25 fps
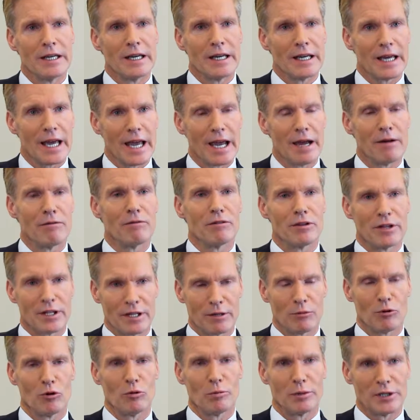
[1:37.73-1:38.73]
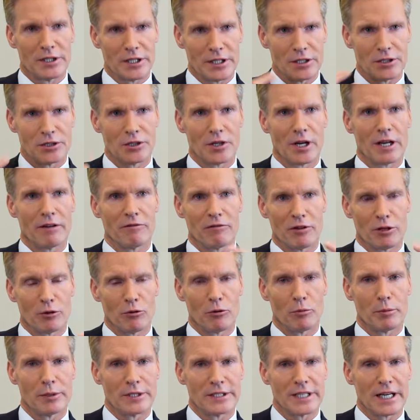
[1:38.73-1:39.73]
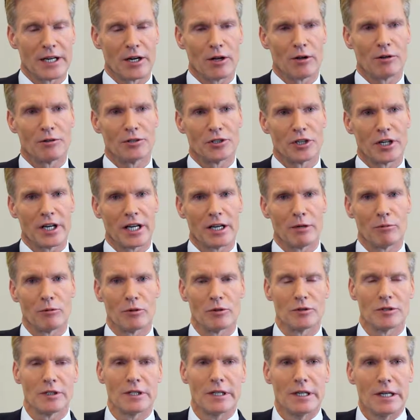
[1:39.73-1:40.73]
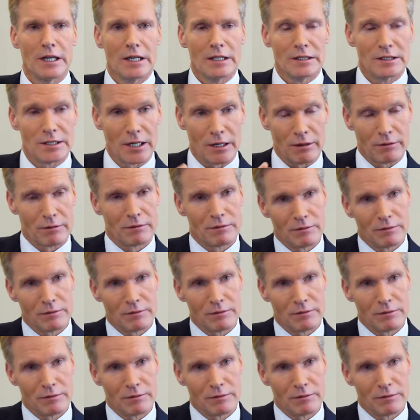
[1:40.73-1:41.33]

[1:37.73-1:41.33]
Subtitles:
everything will be digital, everything will be technology enabled. So